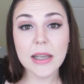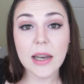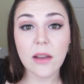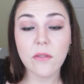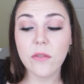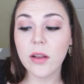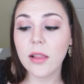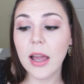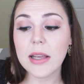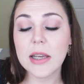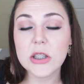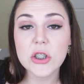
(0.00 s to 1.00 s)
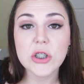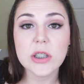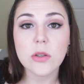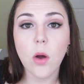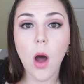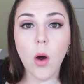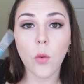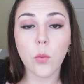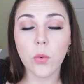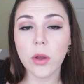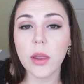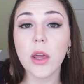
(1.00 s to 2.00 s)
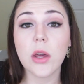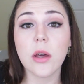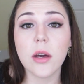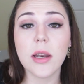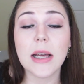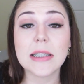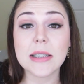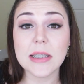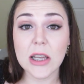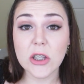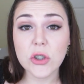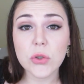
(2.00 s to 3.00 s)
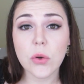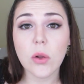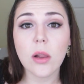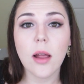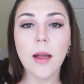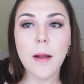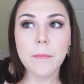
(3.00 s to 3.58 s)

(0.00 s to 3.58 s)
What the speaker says: and I feel like it's just a really good essential